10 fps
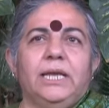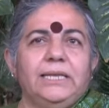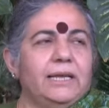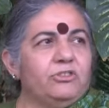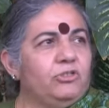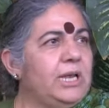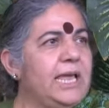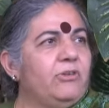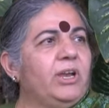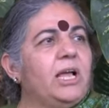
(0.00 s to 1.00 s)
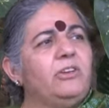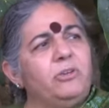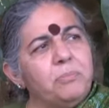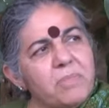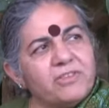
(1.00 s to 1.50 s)
Industrial
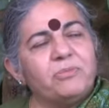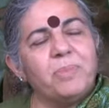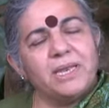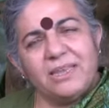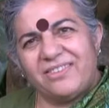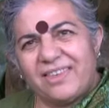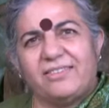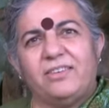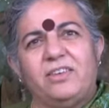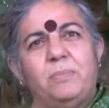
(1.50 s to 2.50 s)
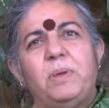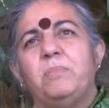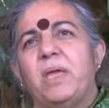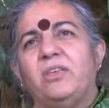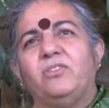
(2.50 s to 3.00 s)
agriculture must by necessity be
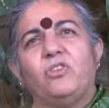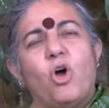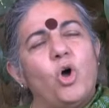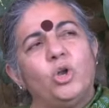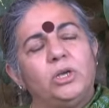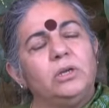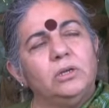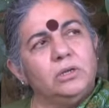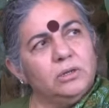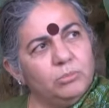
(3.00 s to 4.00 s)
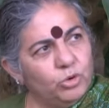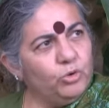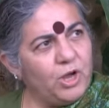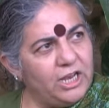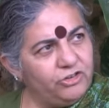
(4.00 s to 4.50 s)
based on
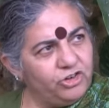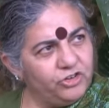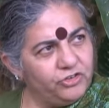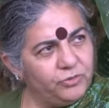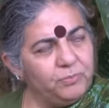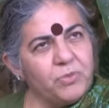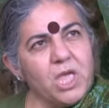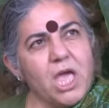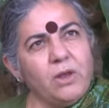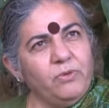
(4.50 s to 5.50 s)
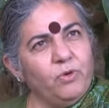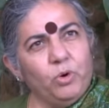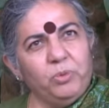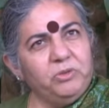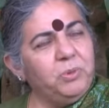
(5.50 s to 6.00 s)
monocultures. And we've
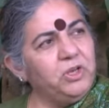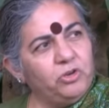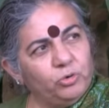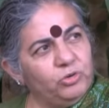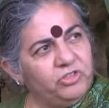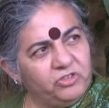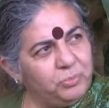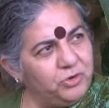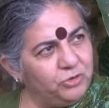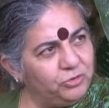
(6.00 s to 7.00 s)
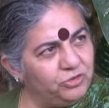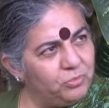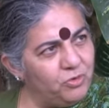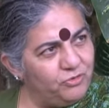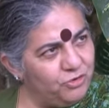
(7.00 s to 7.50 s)
always been told this
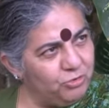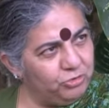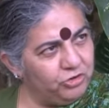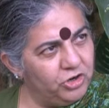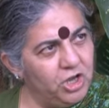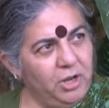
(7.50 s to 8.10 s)
produces more food.